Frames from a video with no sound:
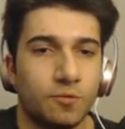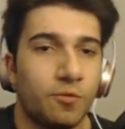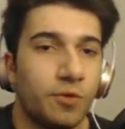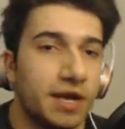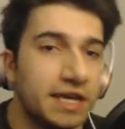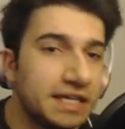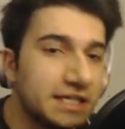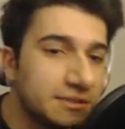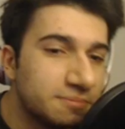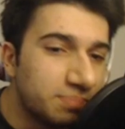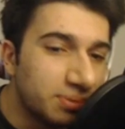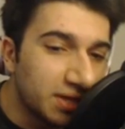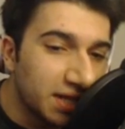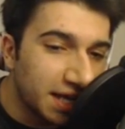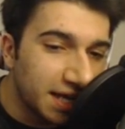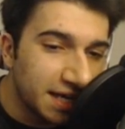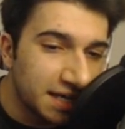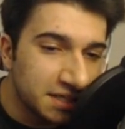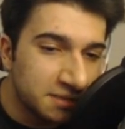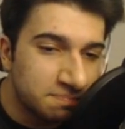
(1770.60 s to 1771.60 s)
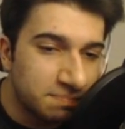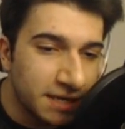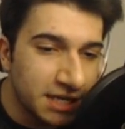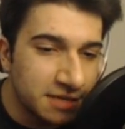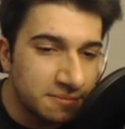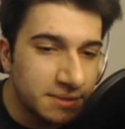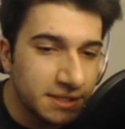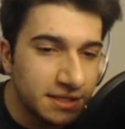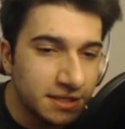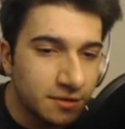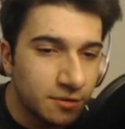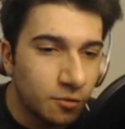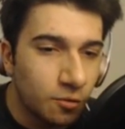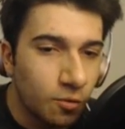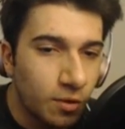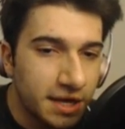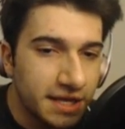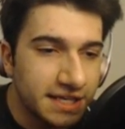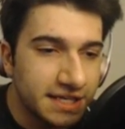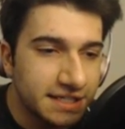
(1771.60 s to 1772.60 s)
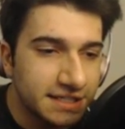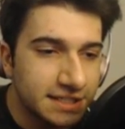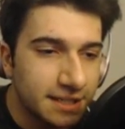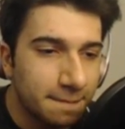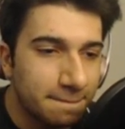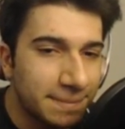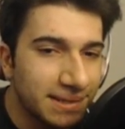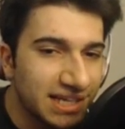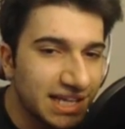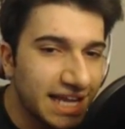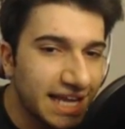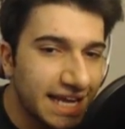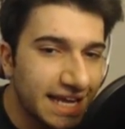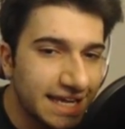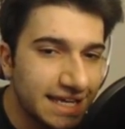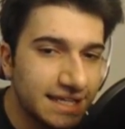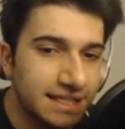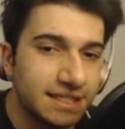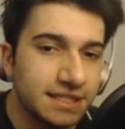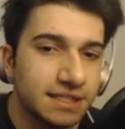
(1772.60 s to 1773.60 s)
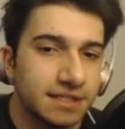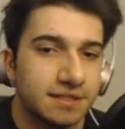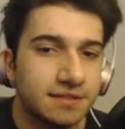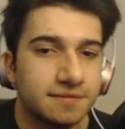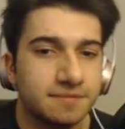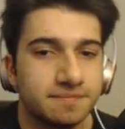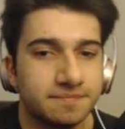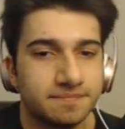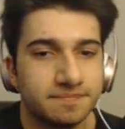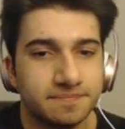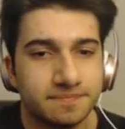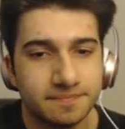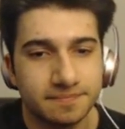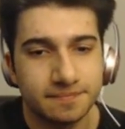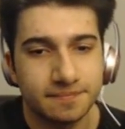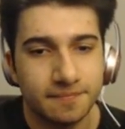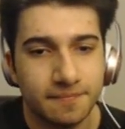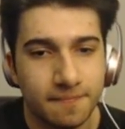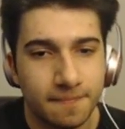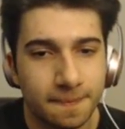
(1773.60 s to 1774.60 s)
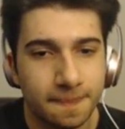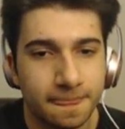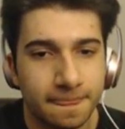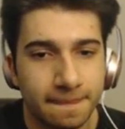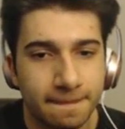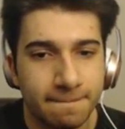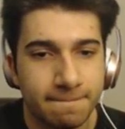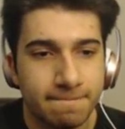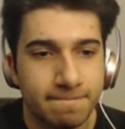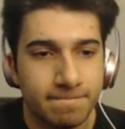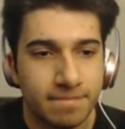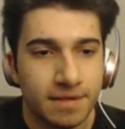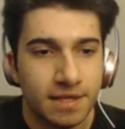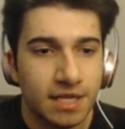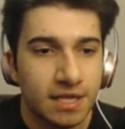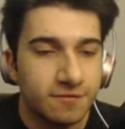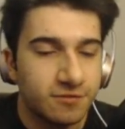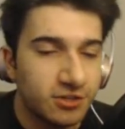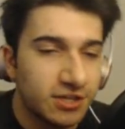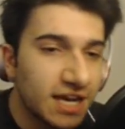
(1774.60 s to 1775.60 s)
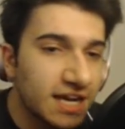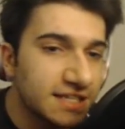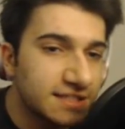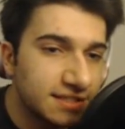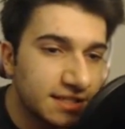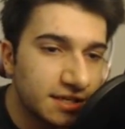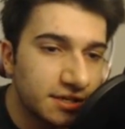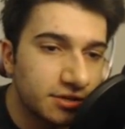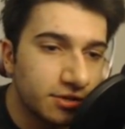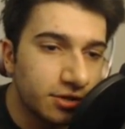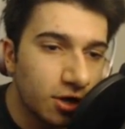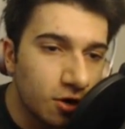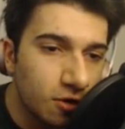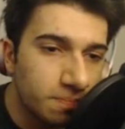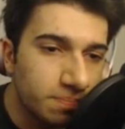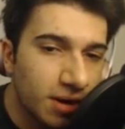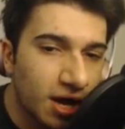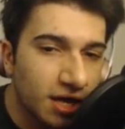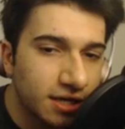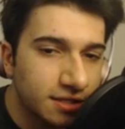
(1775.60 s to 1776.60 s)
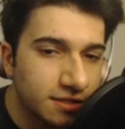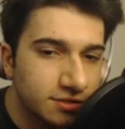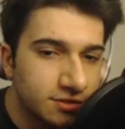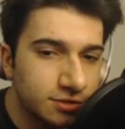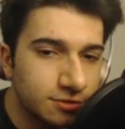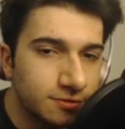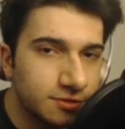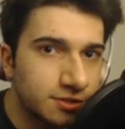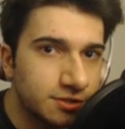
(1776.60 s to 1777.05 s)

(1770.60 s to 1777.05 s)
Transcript: Winged Blade, baby. Winged Blade. If you guys didn't know, Bacchus 2